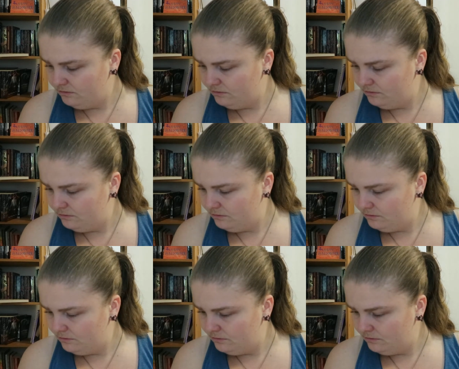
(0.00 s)

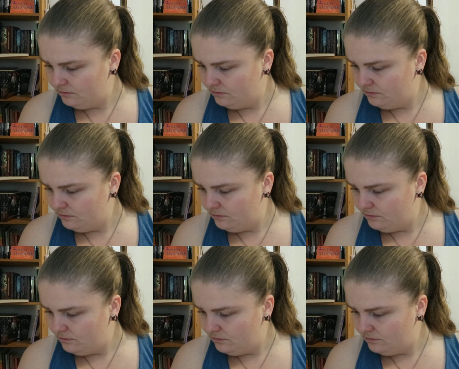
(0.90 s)

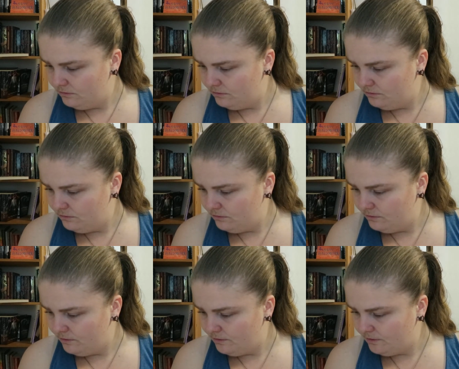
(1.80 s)

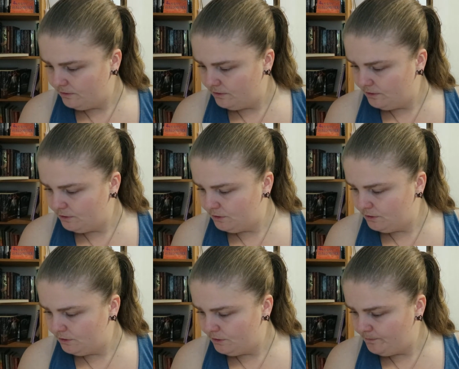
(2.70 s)

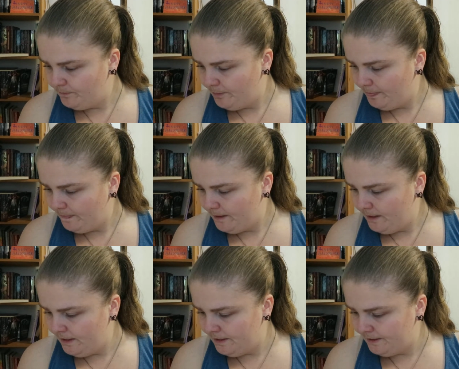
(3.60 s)

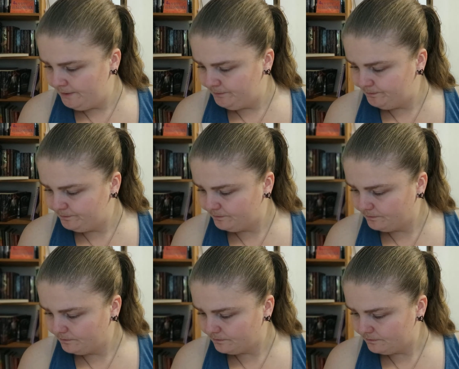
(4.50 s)

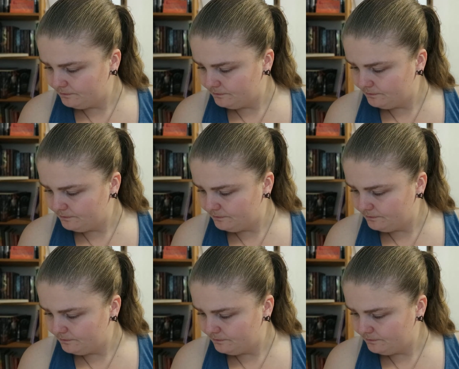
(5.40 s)
(no one is talking)